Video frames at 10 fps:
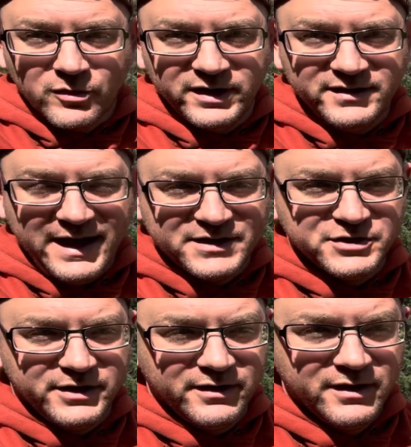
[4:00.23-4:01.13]

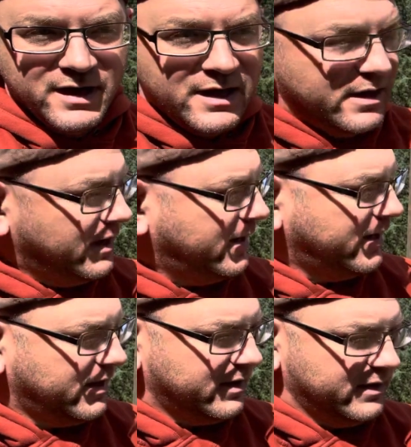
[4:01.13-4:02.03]
attaching
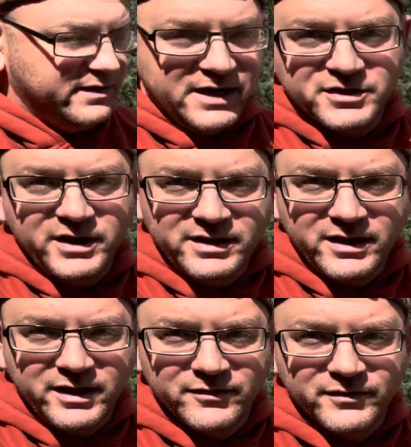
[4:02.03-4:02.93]
any
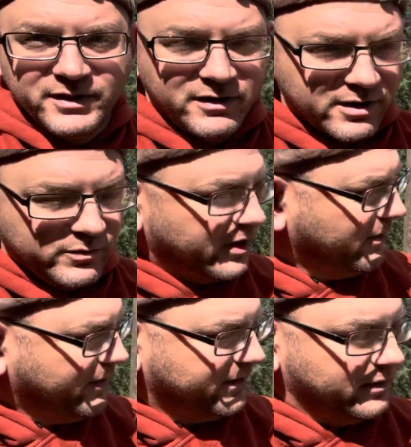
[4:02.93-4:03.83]
kind of hardware or
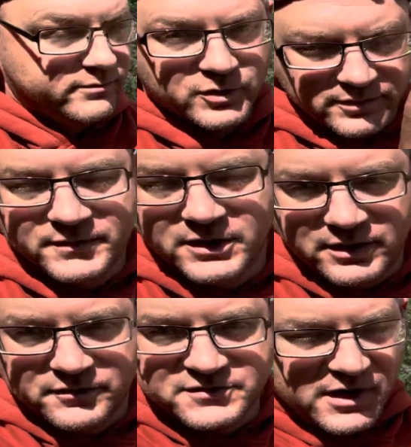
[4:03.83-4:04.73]
anything like, or
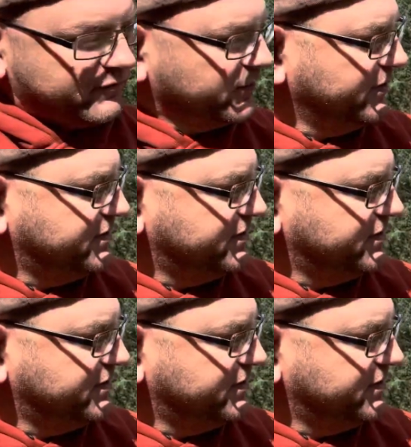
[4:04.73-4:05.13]
other soft goods